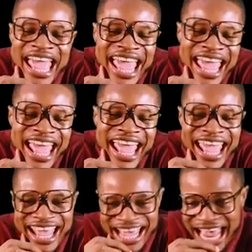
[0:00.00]

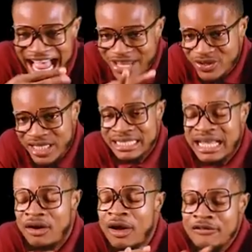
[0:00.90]
there. Are you seeing it
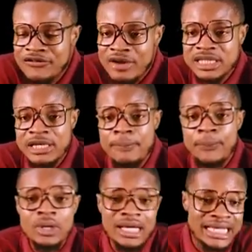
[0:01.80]
now? Very
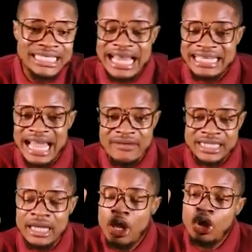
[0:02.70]
simple, easy and direct.